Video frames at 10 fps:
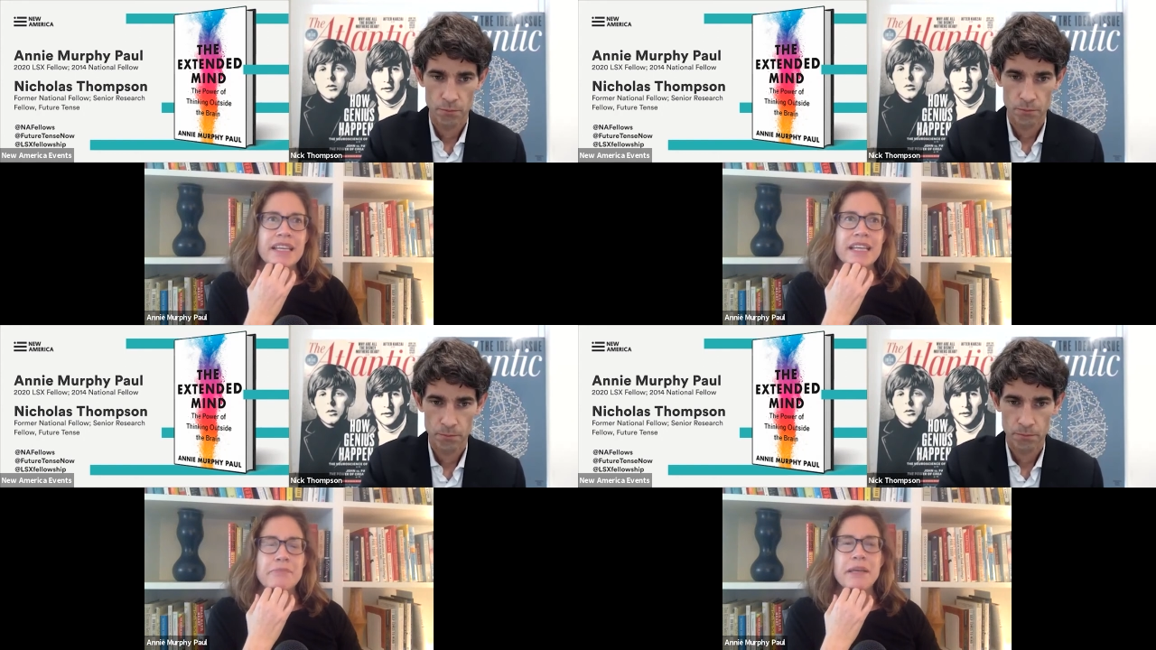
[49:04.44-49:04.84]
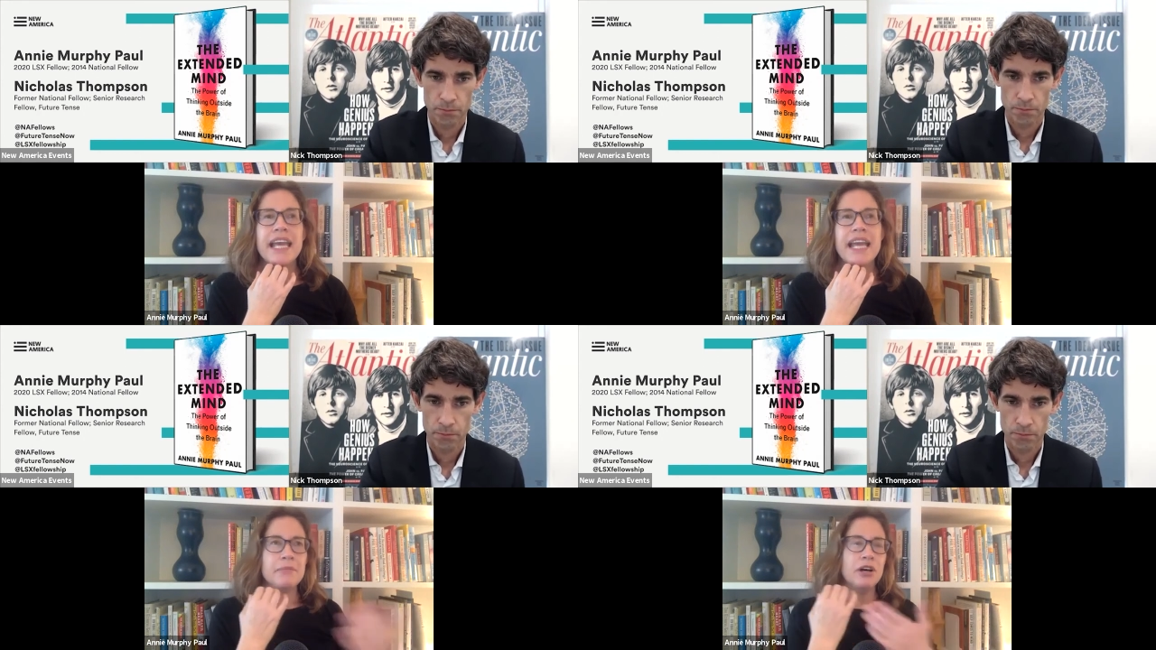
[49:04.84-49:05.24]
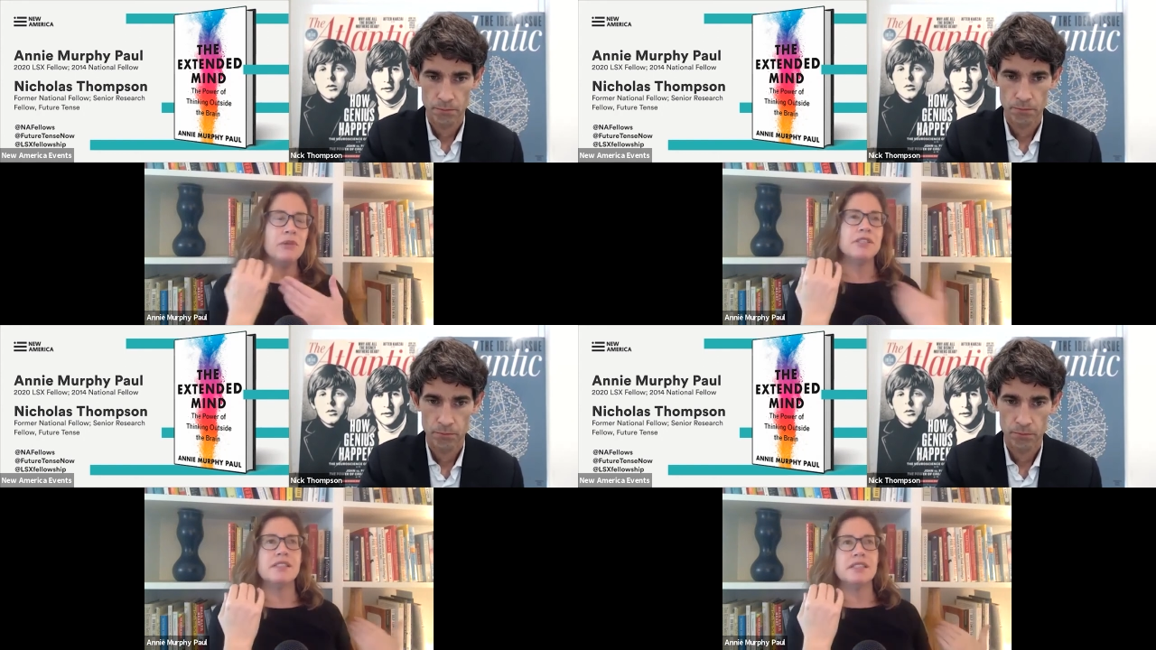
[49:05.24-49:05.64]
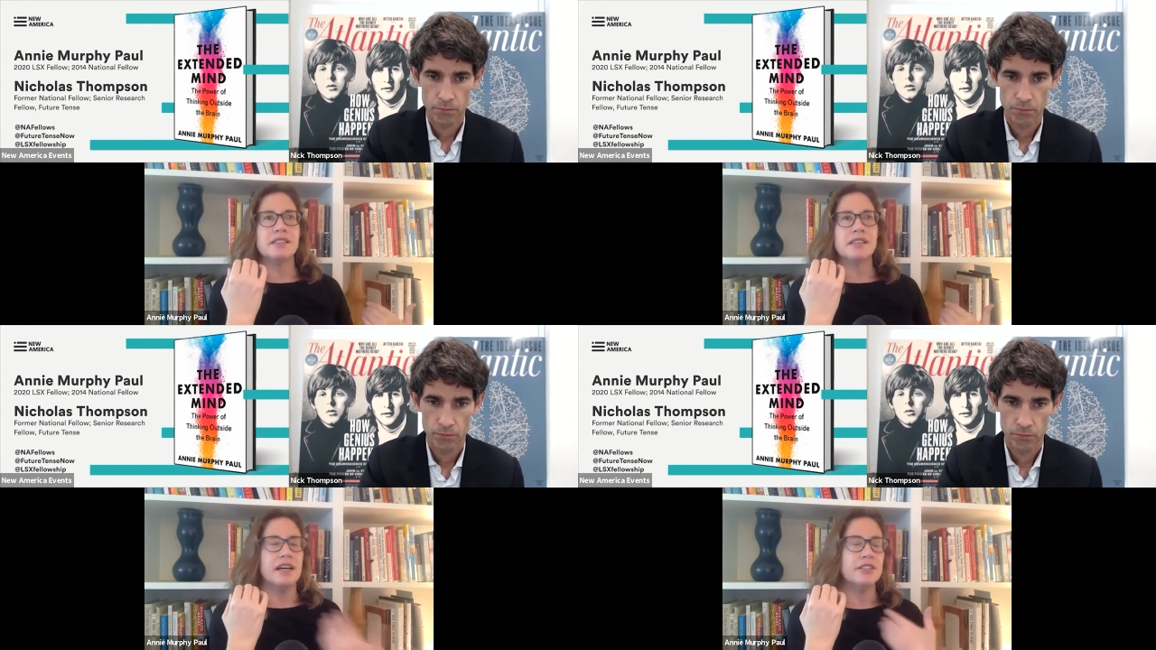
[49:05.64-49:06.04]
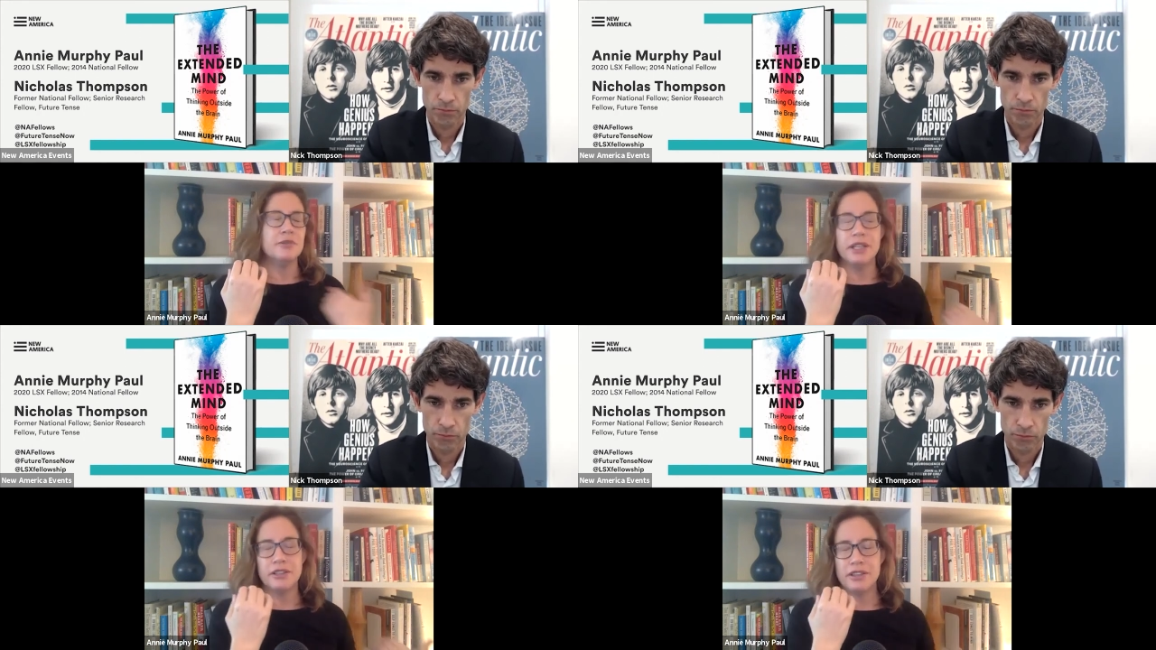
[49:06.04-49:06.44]
Speaker 1: he became almost this
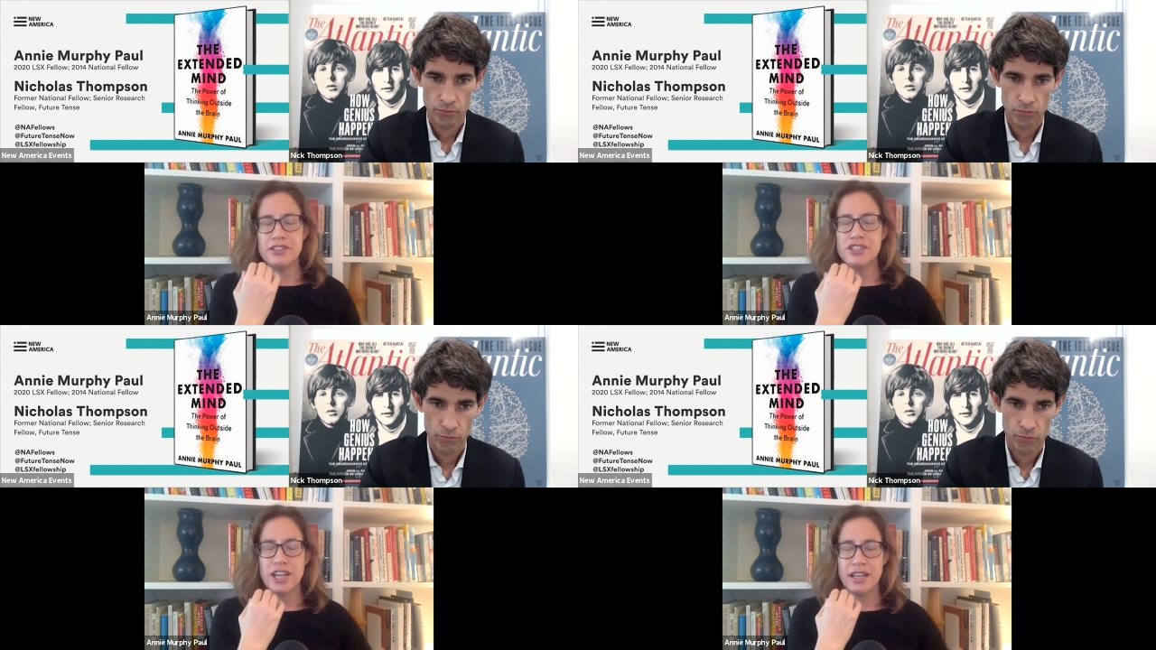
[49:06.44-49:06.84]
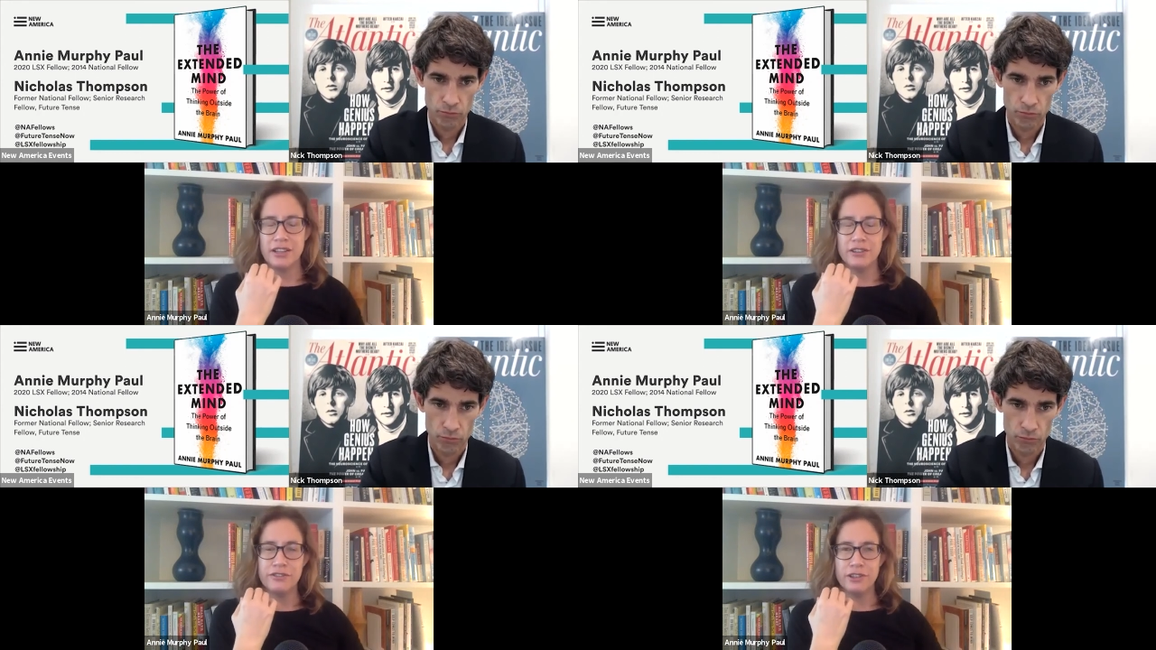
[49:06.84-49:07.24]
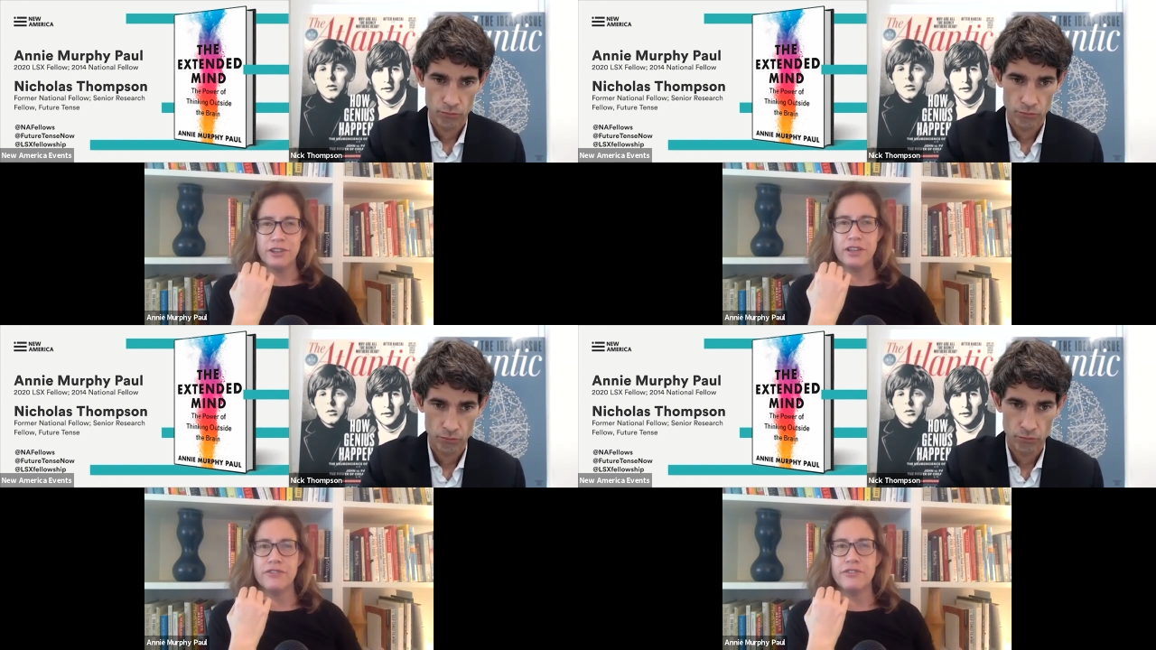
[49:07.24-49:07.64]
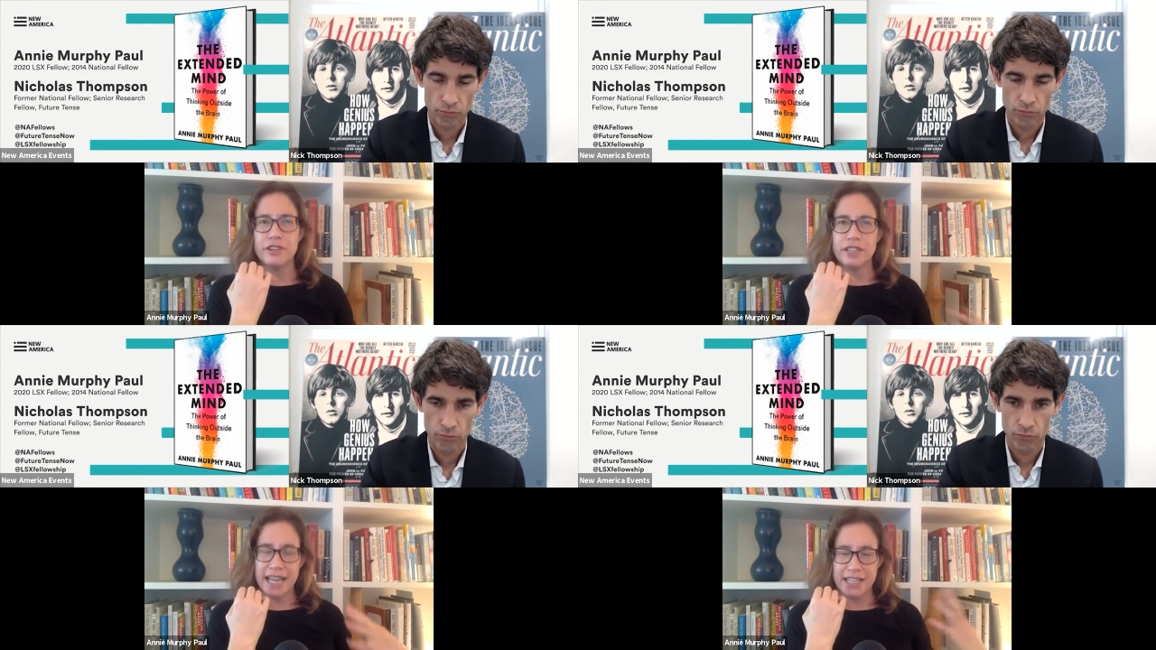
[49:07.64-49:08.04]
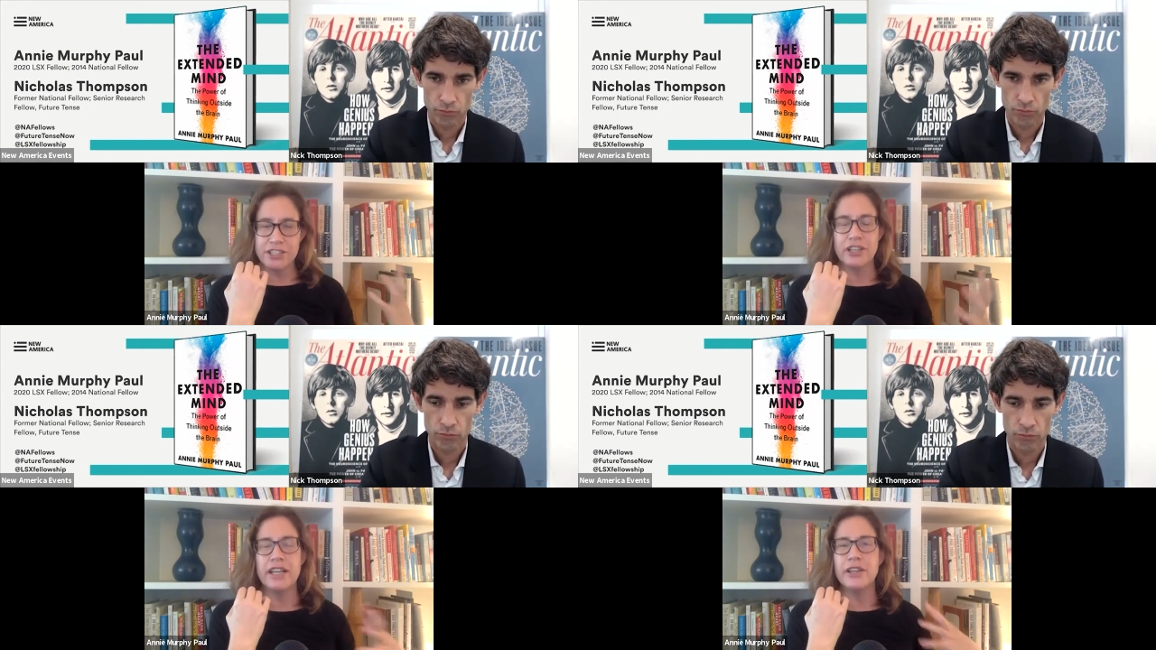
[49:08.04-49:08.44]
conduit or this channel for, for nature